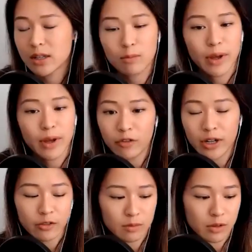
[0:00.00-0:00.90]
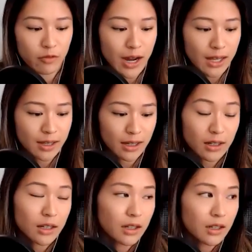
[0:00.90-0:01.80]
They're benefiting from the fact that
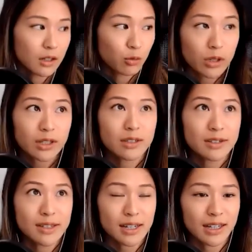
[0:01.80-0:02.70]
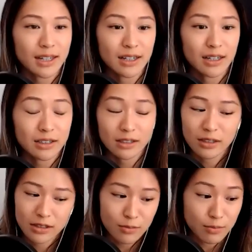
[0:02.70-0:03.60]
workers in
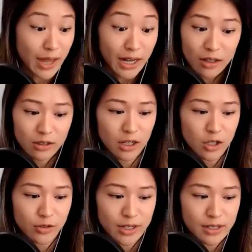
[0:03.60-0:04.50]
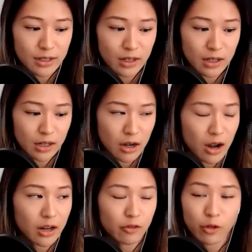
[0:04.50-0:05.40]
many other countries are
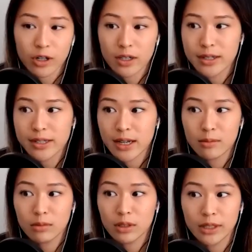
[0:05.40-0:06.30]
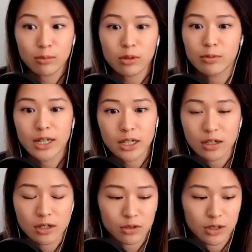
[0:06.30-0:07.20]
not afforded the same labor
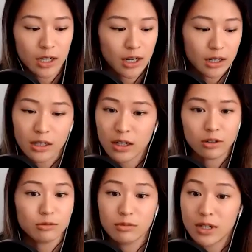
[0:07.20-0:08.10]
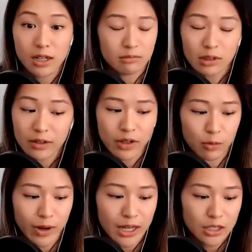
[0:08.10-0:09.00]
protections or you know a
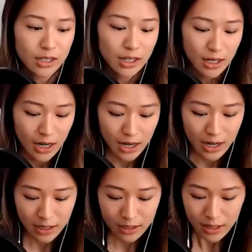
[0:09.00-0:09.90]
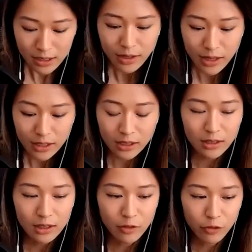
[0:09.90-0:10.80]
living wage and and so i think
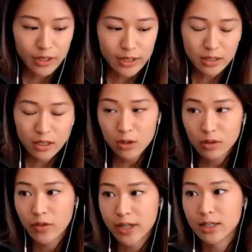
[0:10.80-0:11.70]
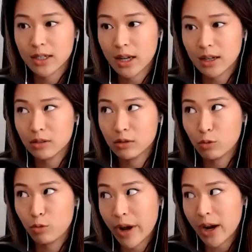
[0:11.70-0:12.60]
if we start to investigate
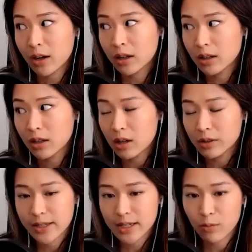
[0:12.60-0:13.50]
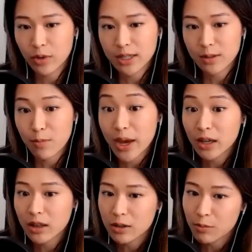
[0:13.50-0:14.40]
where all these companies
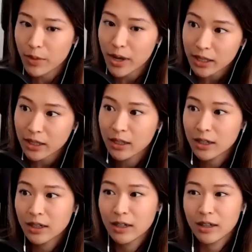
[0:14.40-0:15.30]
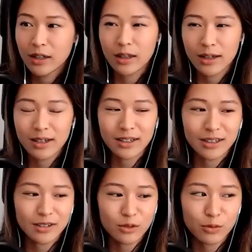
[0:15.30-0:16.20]
make their money then
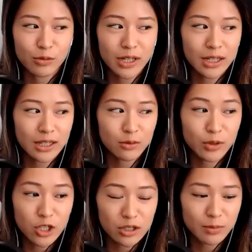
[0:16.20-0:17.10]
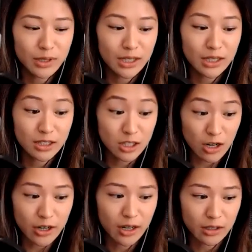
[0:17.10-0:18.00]
we we should be
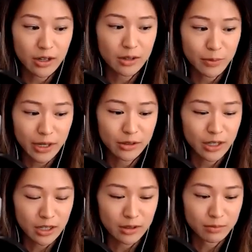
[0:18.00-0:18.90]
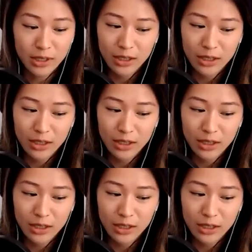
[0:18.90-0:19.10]
talking a lot about um,